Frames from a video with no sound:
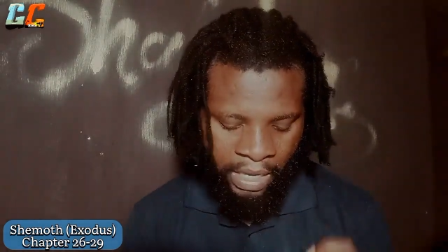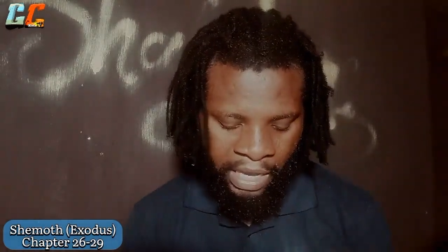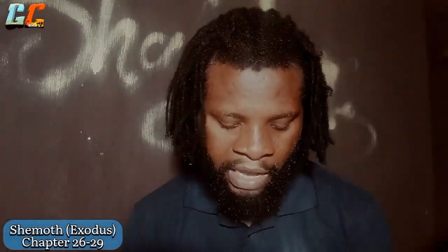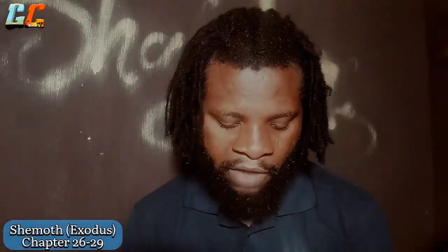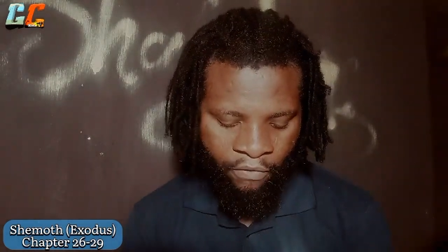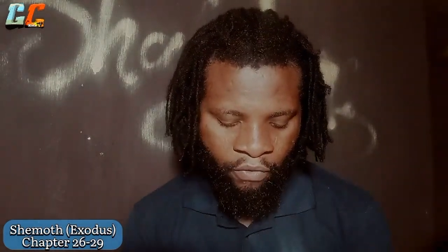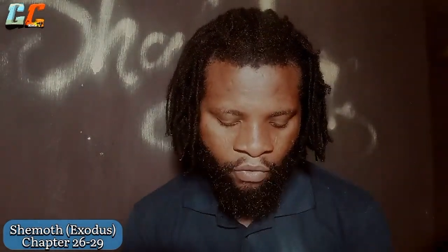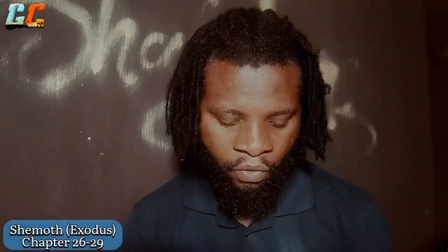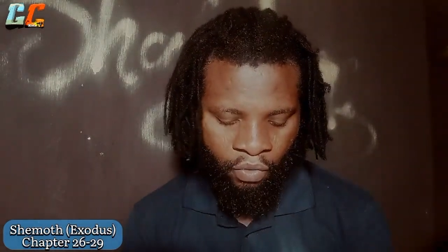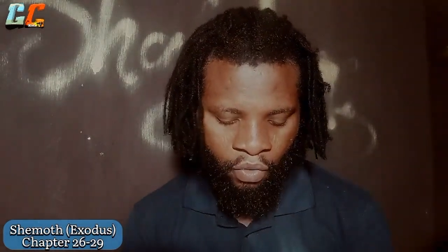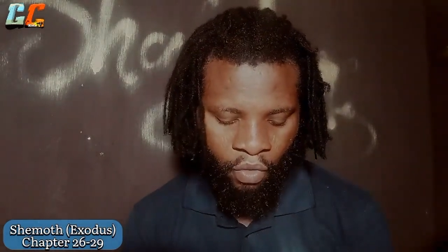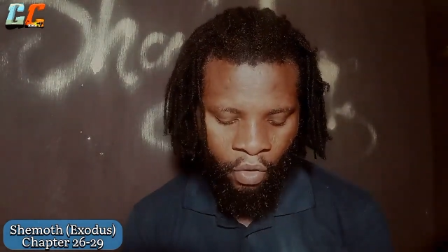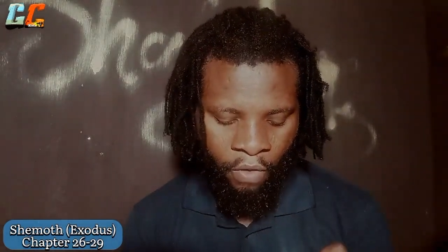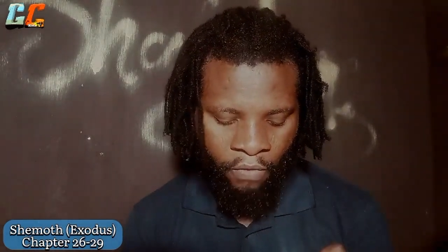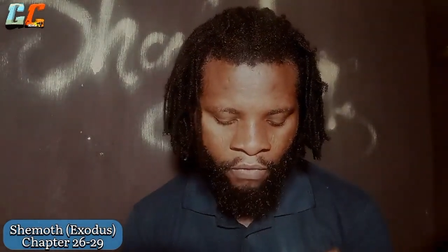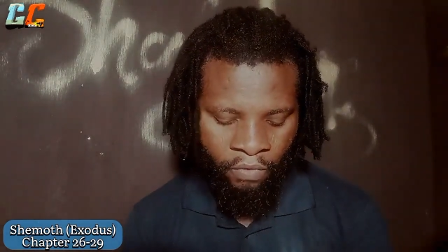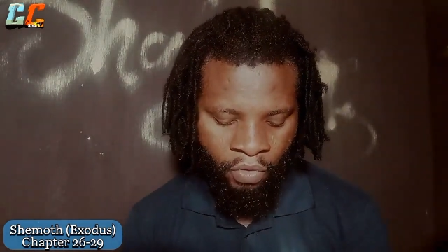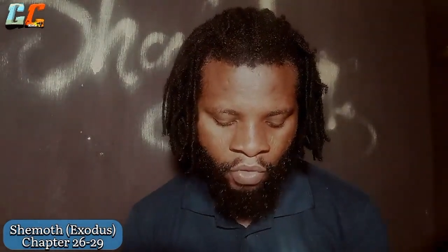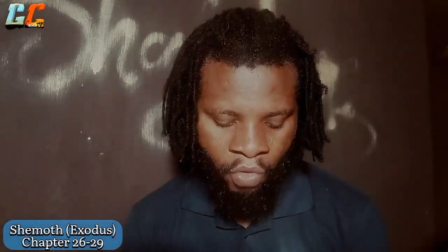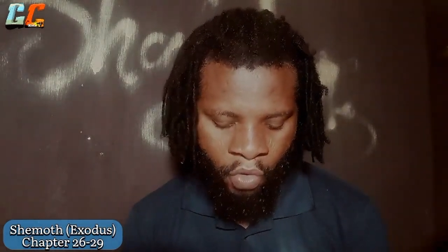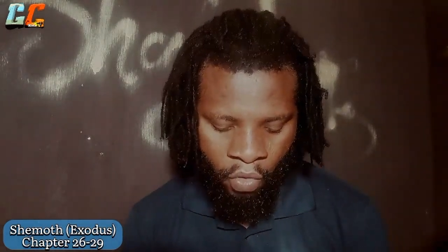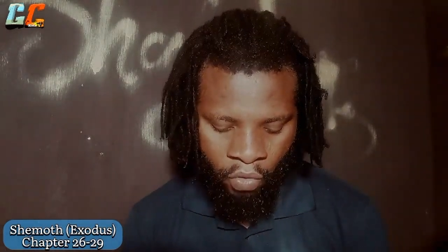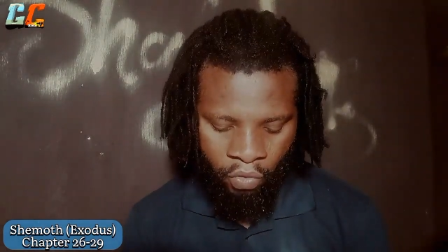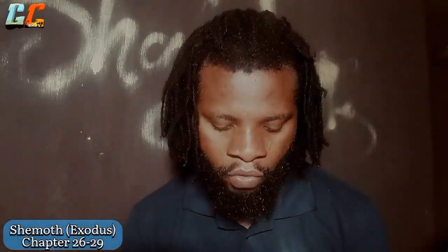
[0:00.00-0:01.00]
even
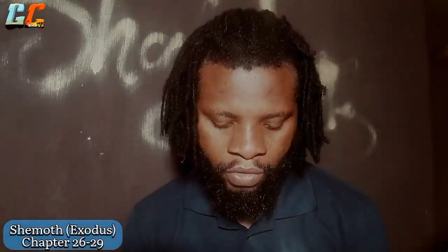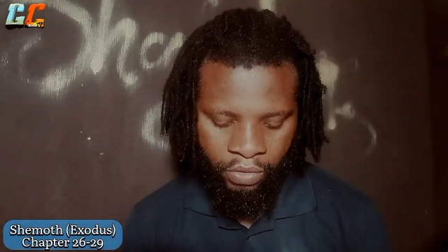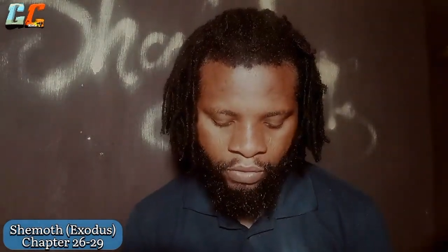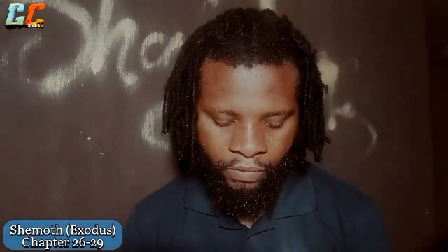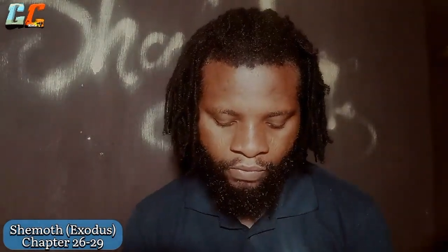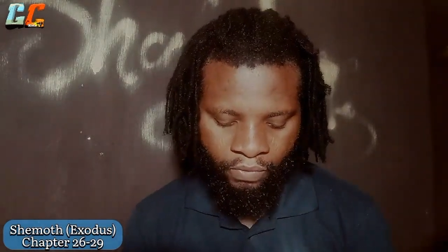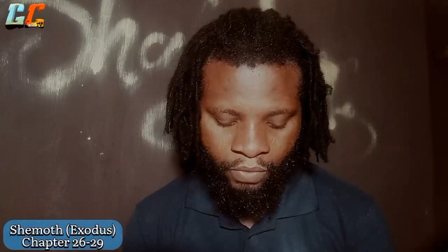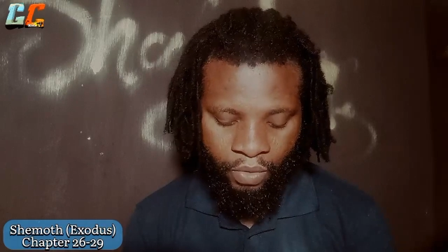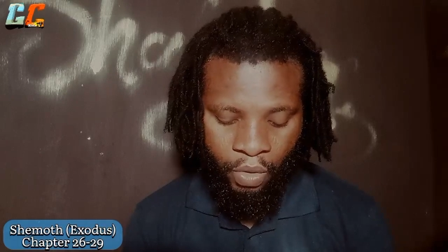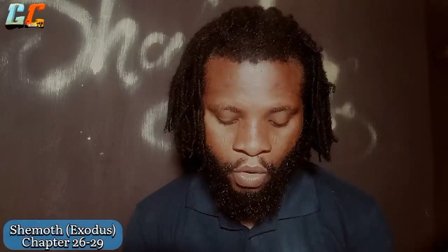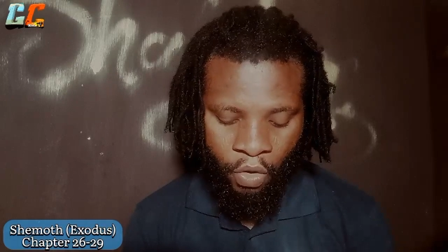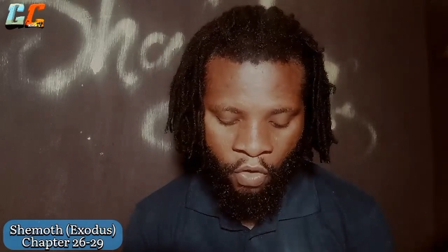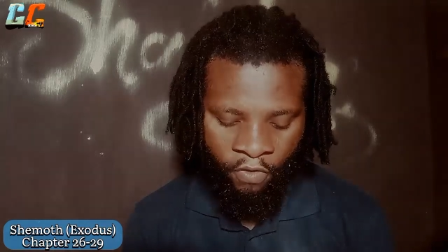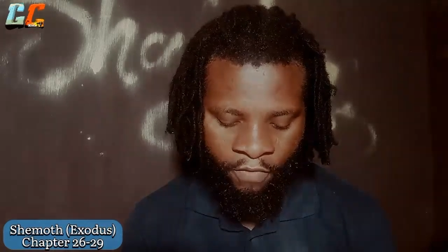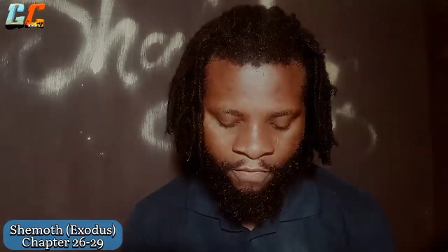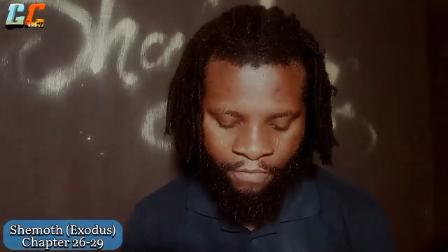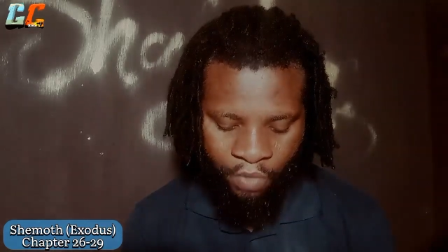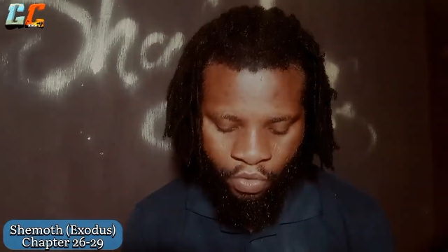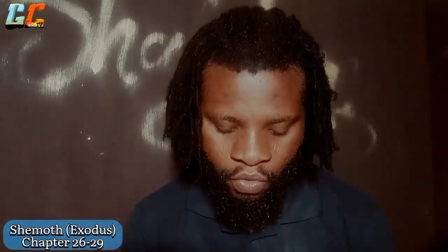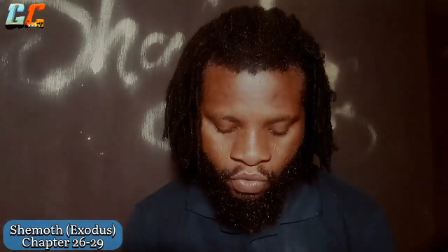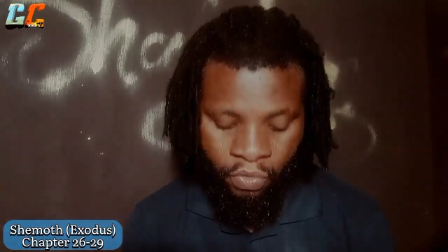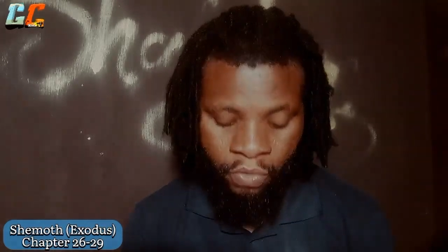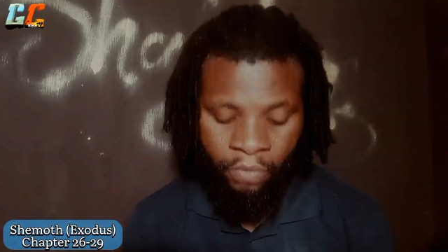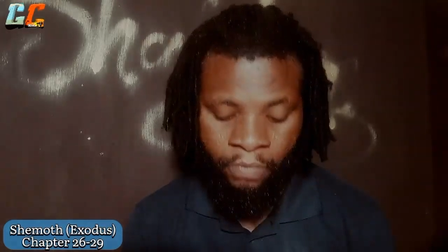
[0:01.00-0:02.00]
of gold,
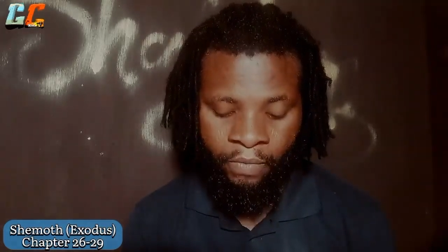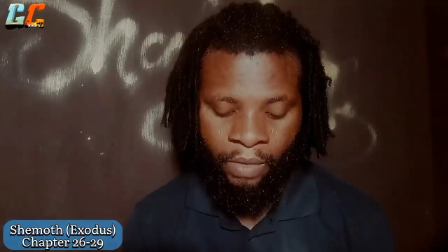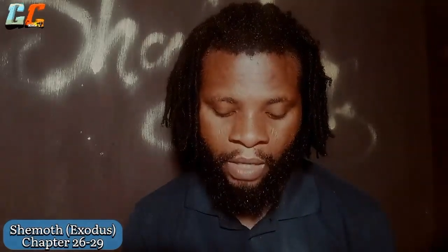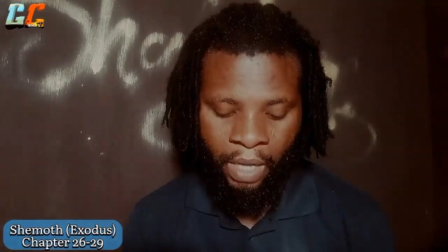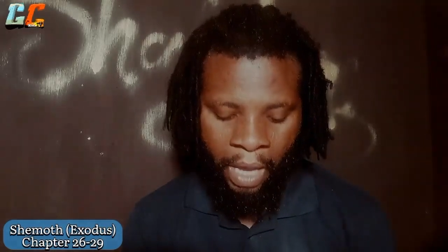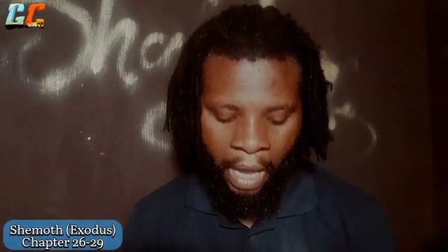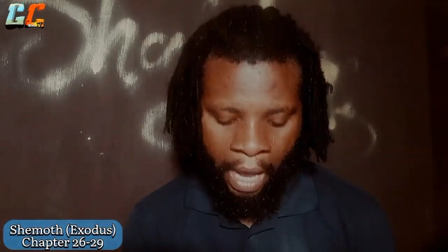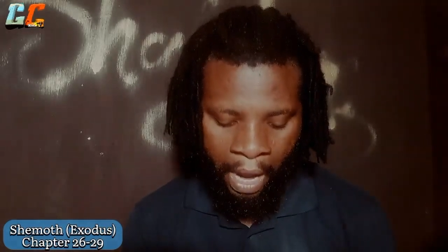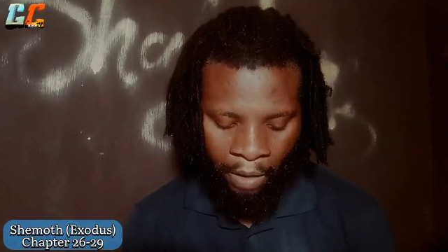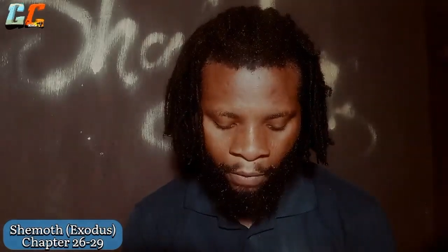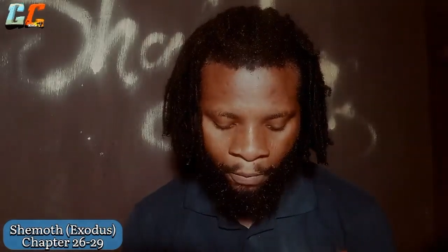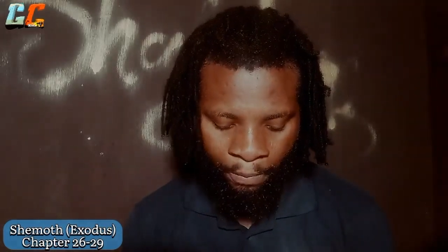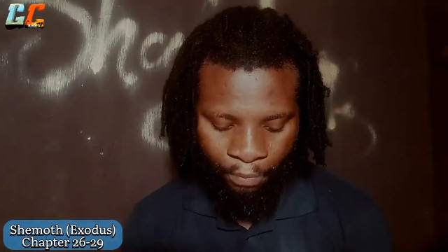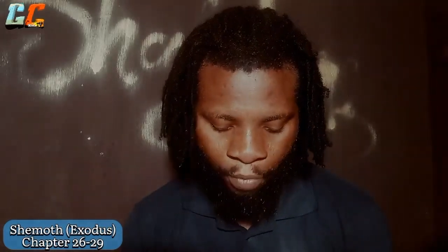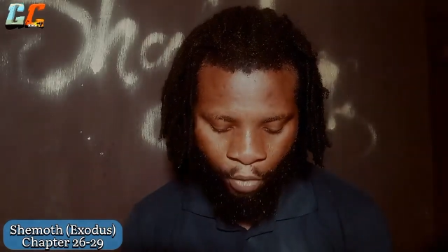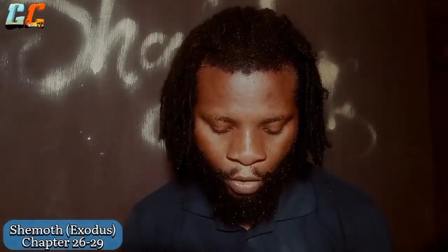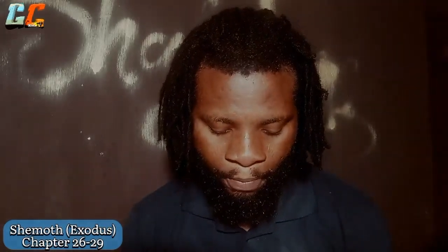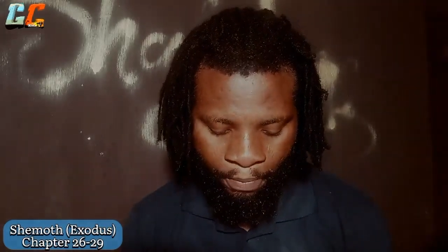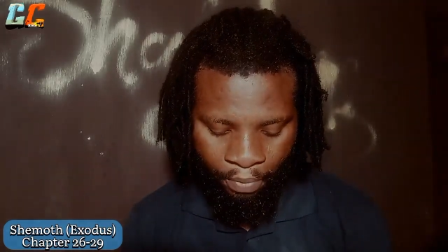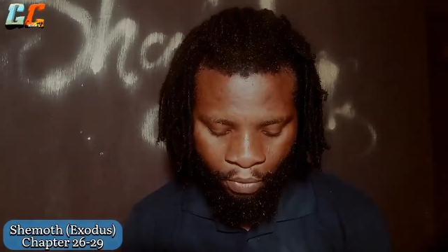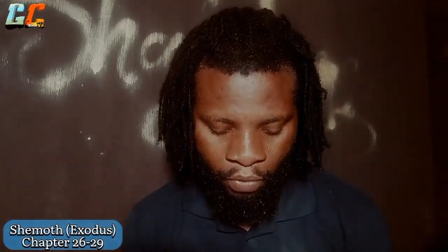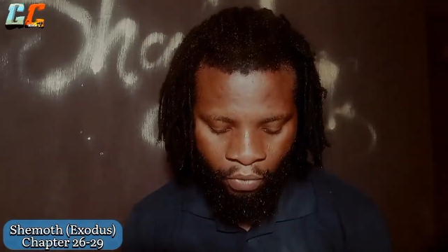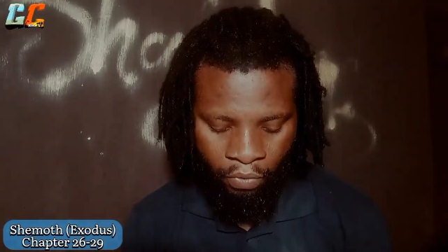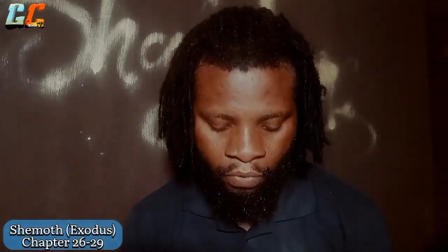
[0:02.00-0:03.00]
of blue, and
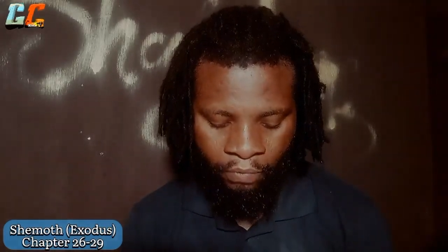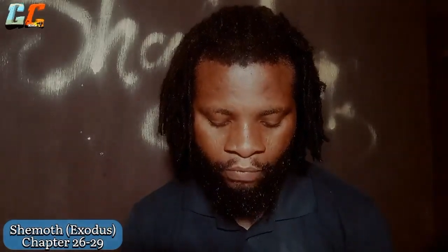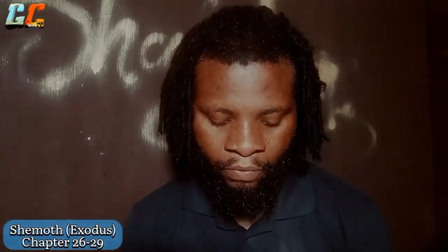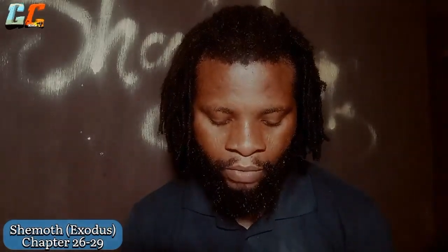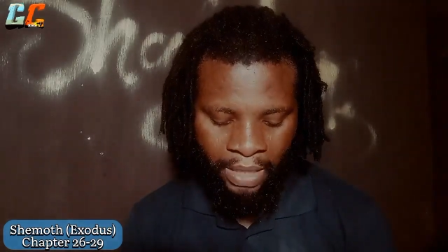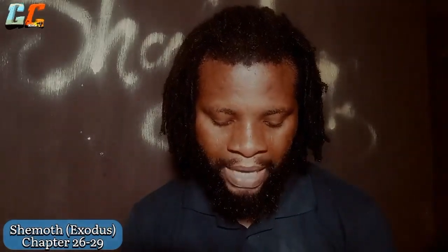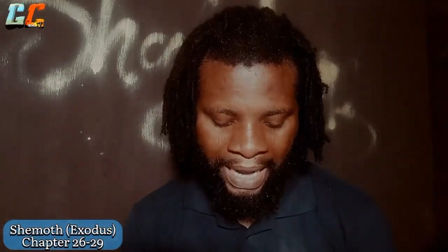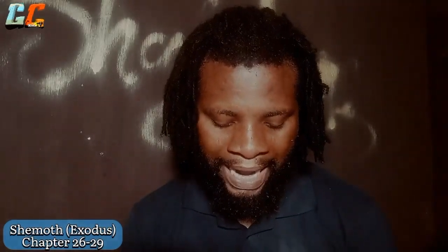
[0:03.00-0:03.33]
purple,